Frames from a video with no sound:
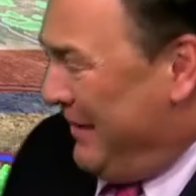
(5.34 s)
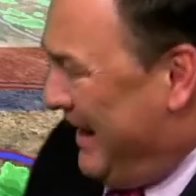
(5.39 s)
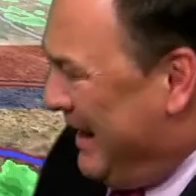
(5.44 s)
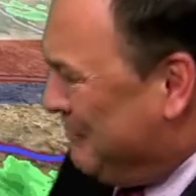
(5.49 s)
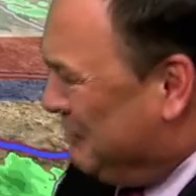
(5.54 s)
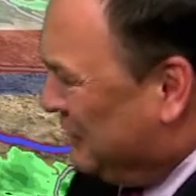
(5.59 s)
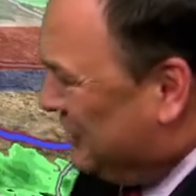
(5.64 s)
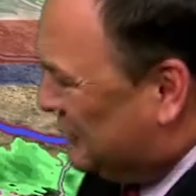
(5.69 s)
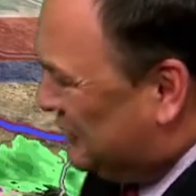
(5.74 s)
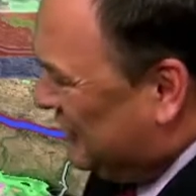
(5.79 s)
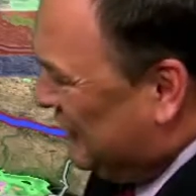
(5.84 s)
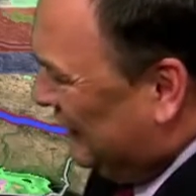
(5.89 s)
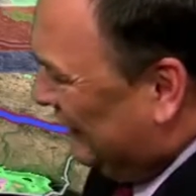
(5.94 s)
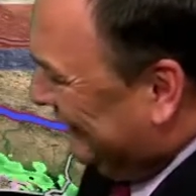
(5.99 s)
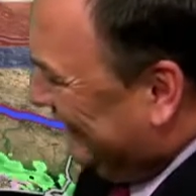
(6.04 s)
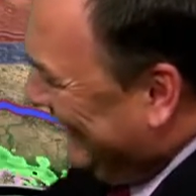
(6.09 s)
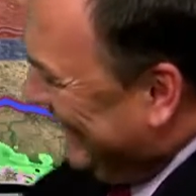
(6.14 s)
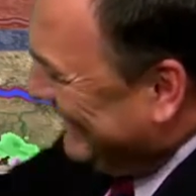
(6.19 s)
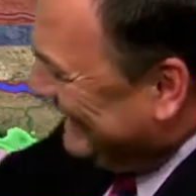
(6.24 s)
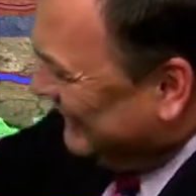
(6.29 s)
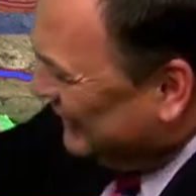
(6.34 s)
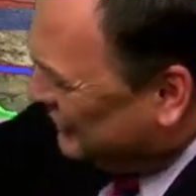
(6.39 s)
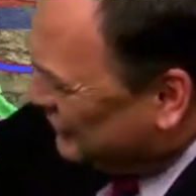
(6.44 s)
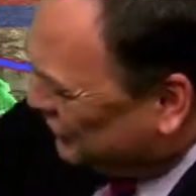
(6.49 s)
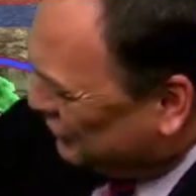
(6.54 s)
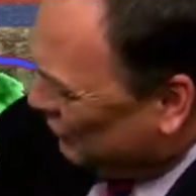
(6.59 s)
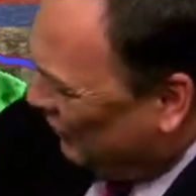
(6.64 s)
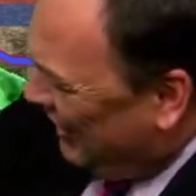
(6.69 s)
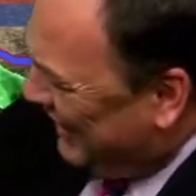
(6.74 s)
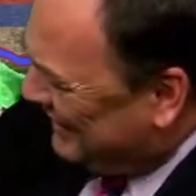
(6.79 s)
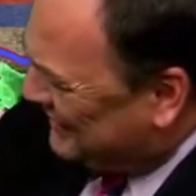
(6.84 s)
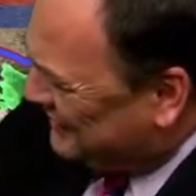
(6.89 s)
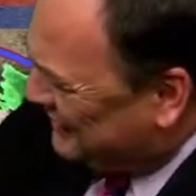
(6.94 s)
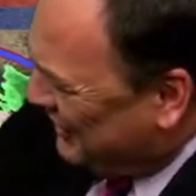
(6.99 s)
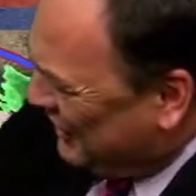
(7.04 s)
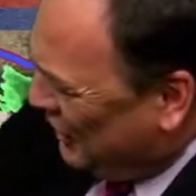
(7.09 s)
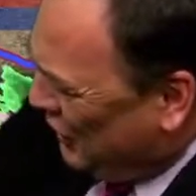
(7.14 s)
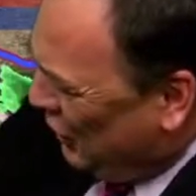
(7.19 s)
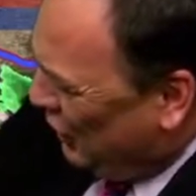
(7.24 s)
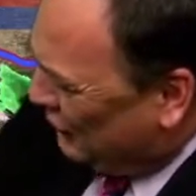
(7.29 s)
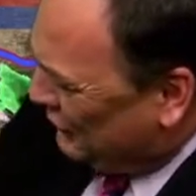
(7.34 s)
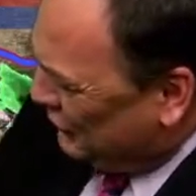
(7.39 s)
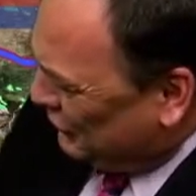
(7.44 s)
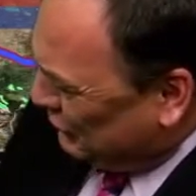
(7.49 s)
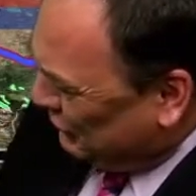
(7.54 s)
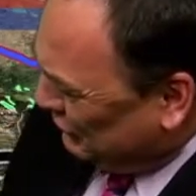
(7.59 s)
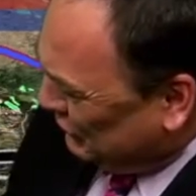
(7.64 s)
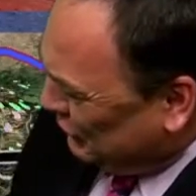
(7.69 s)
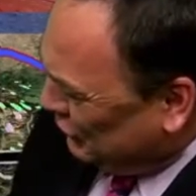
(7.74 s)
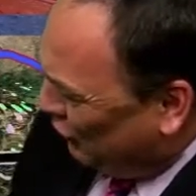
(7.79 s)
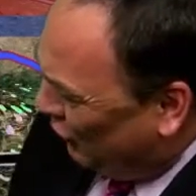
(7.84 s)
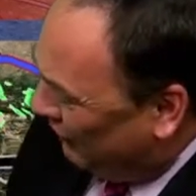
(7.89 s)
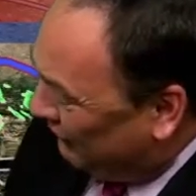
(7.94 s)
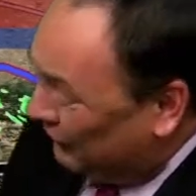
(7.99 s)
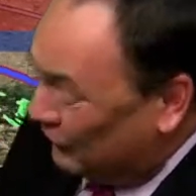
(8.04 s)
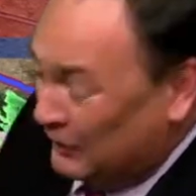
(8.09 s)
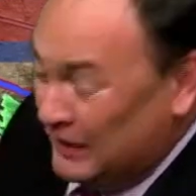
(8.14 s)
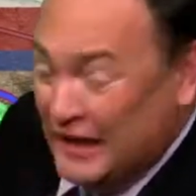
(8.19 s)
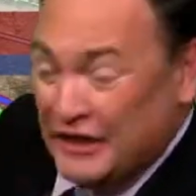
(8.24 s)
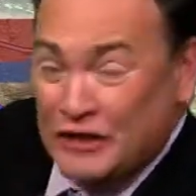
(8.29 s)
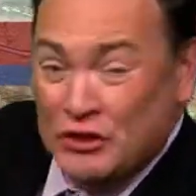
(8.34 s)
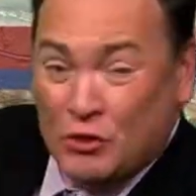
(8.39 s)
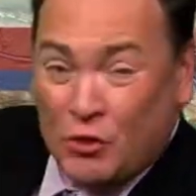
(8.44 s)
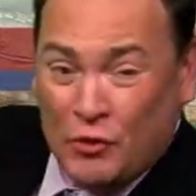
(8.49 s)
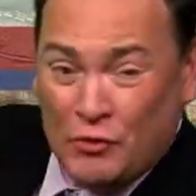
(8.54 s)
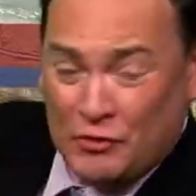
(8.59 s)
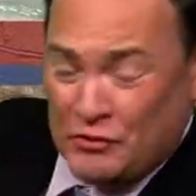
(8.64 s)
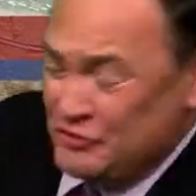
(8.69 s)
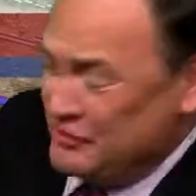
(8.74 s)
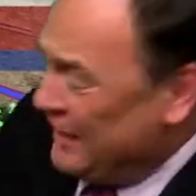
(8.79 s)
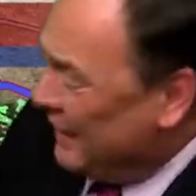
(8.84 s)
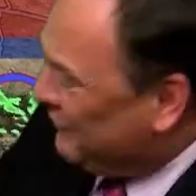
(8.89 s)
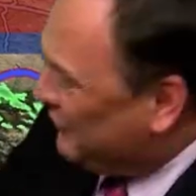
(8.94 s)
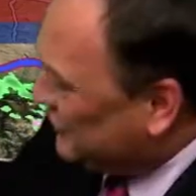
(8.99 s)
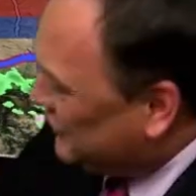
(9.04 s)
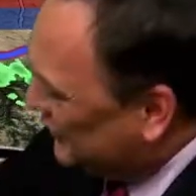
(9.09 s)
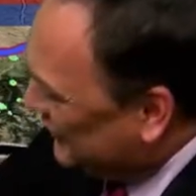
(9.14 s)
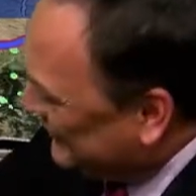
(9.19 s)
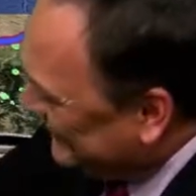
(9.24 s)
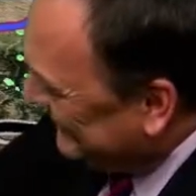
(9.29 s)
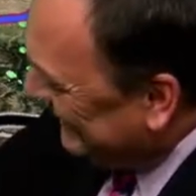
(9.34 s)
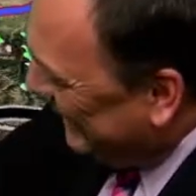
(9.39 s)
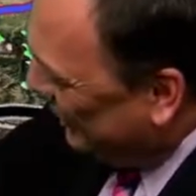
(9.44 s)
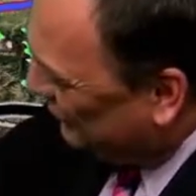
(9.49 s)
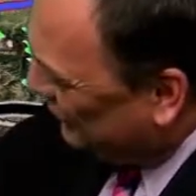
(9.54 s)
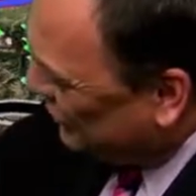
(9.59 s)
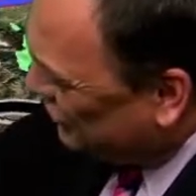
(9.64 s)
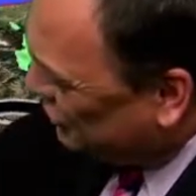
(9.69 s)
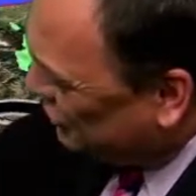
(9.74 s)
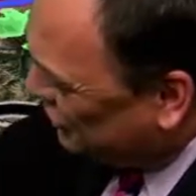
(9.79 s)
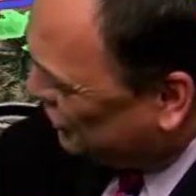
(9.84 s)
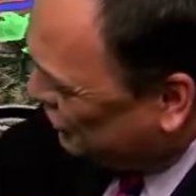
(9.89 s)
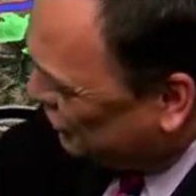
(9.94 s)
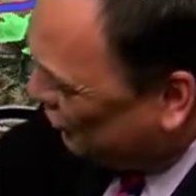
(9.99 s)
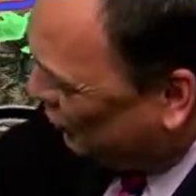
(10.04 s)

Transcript: map. You can see the lightning strikes over, the, over uh, northern Jefferson County, just